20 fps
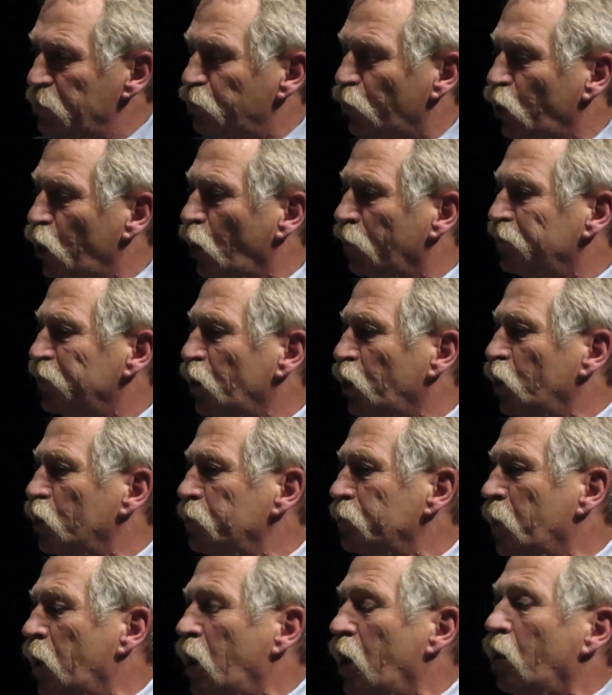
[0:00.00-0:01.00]
even
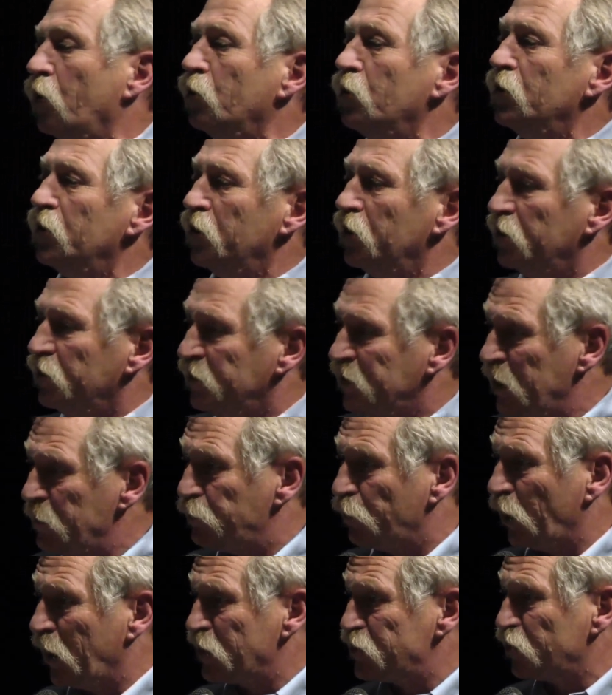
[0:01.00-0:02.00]
if the GMO would
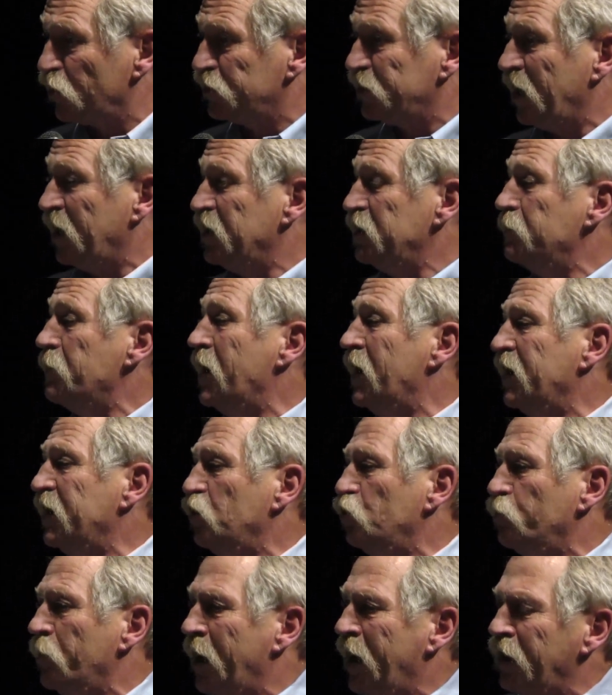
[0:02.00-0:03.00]
not
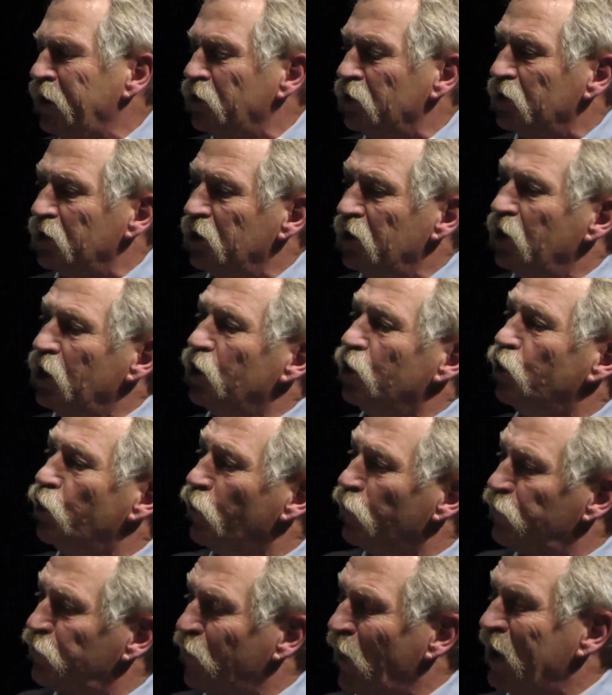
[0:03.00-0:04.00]
pose problems for the
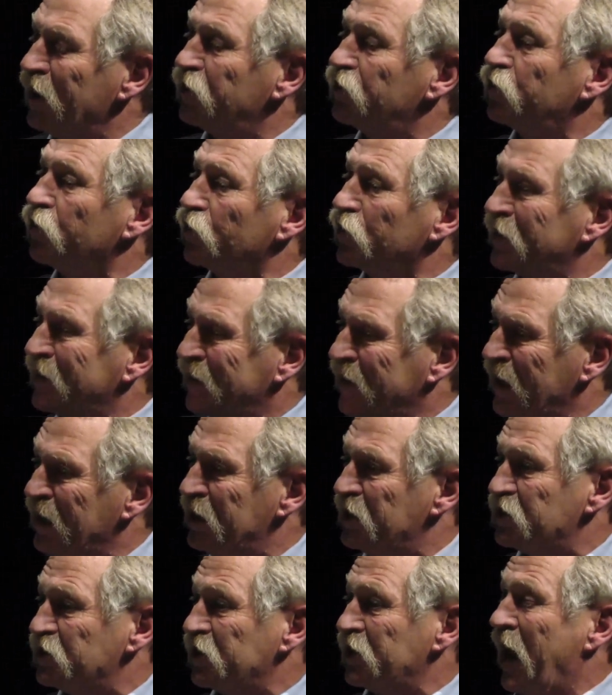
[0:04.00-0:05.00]

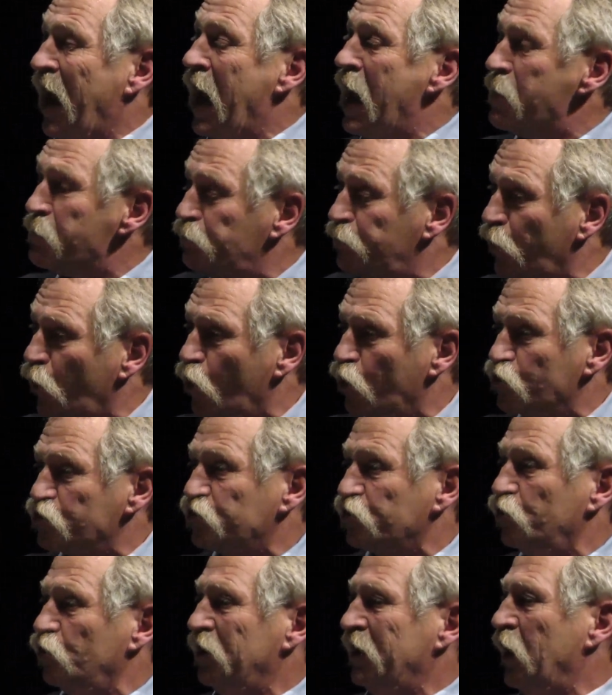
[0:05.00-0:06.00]
environment,
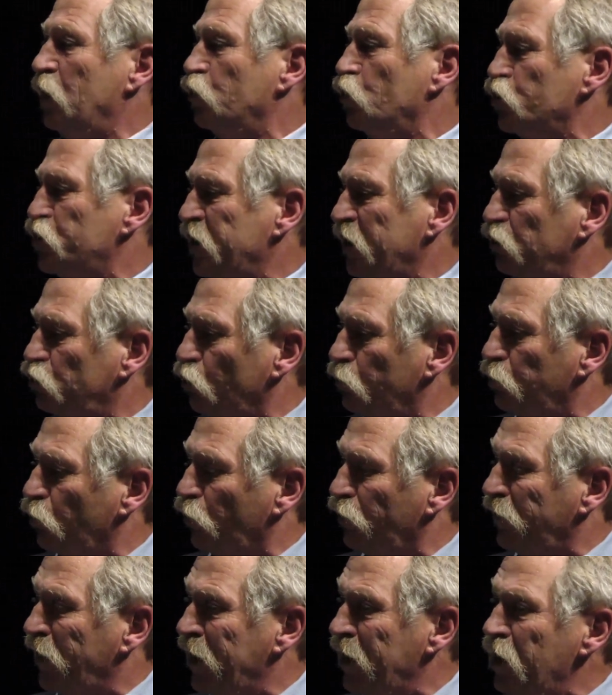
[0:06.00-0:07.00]
the
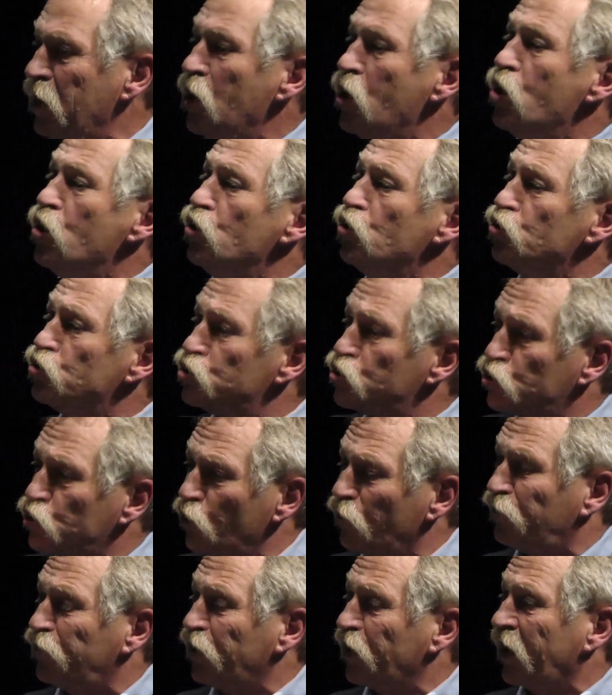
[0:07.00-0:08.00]
simple fact
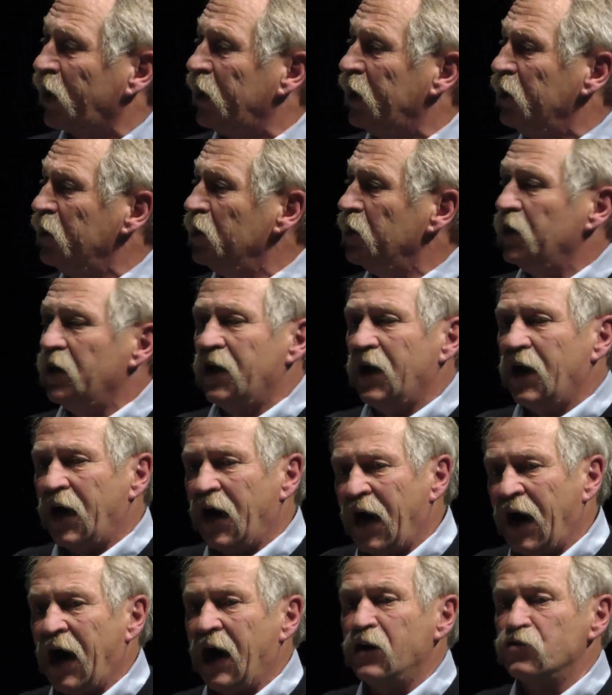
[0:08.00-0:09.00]
that they're just
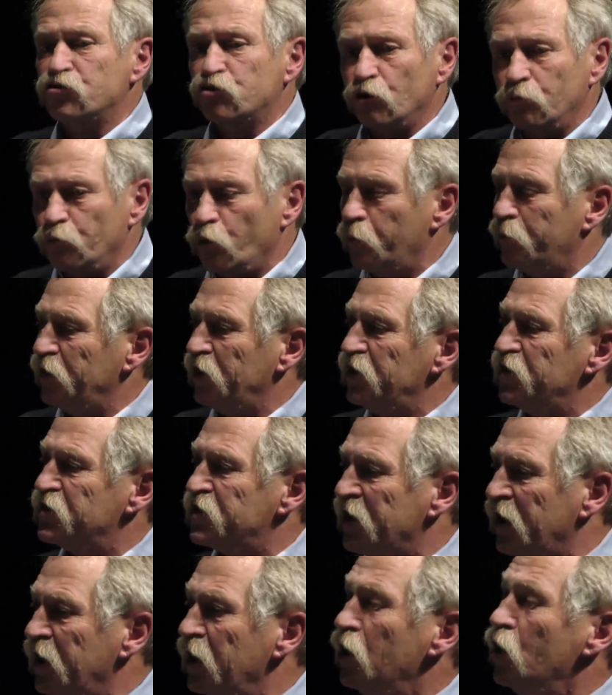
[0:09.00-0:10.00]
imposing their
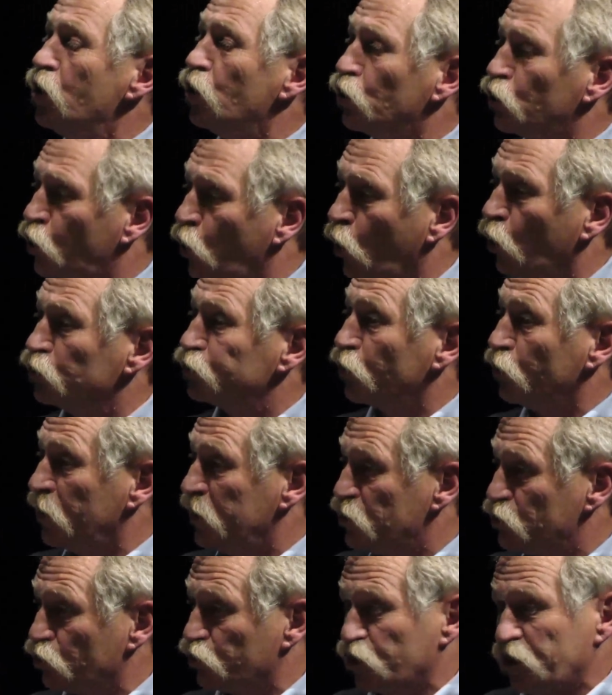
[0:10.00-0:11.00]
pattern
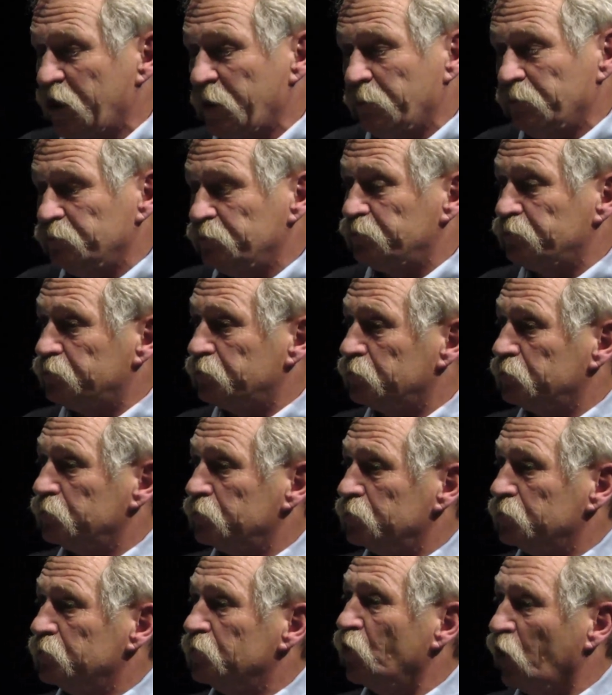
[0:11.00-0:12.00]
should suffice
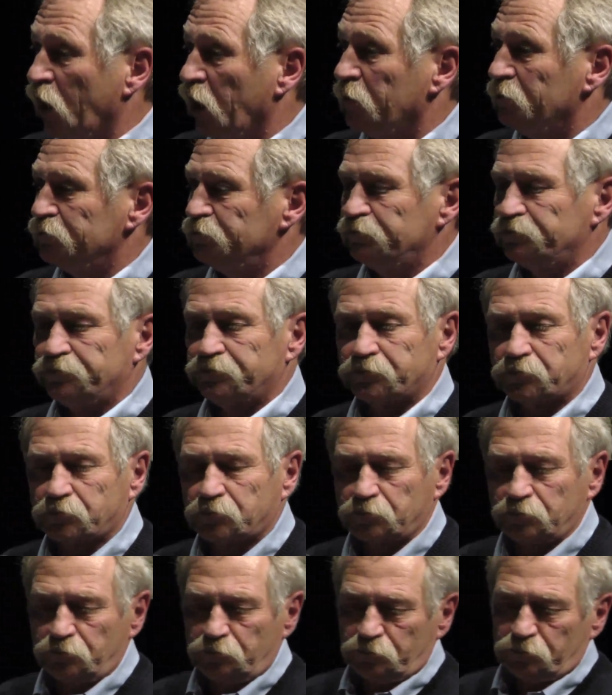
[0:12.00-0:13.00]
to mobilize
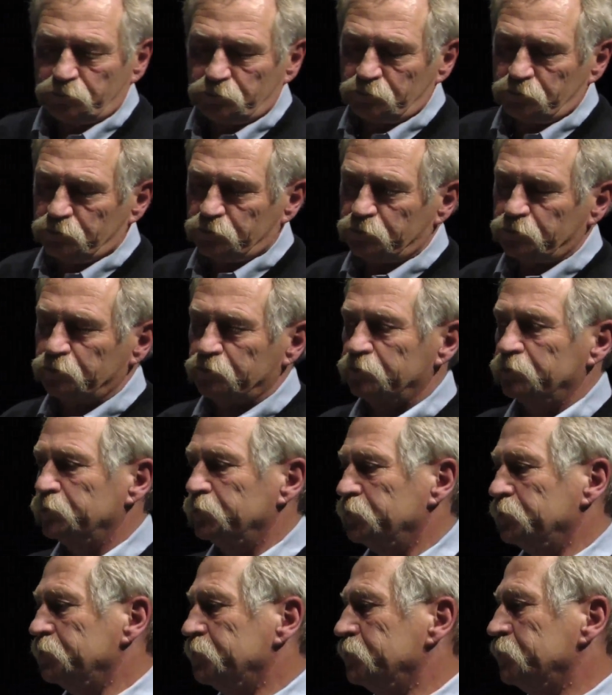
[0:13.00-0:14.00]

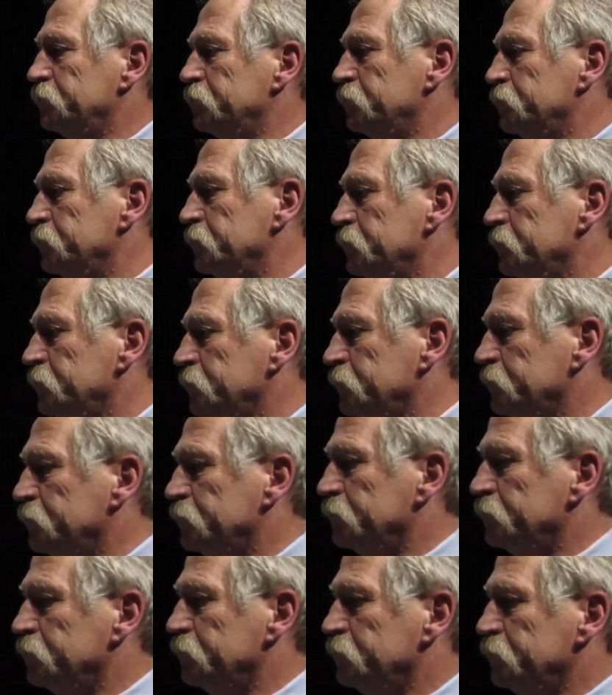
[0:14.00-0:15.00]
the whole
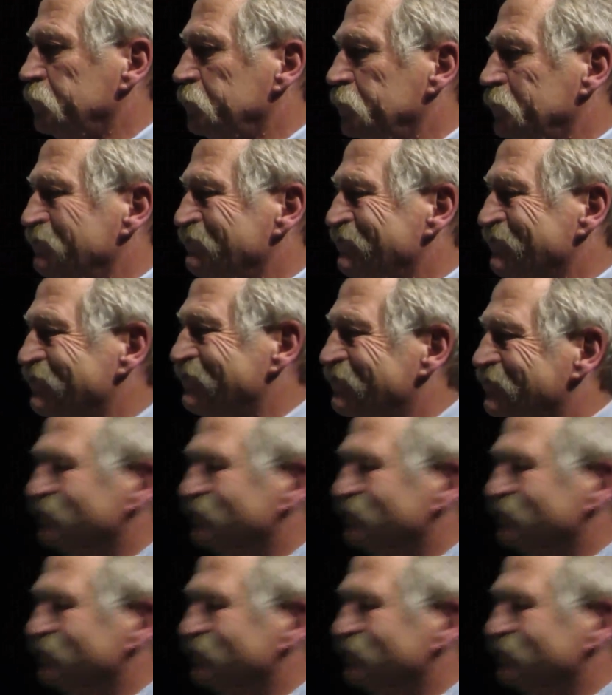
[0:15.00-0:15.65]
farming sector.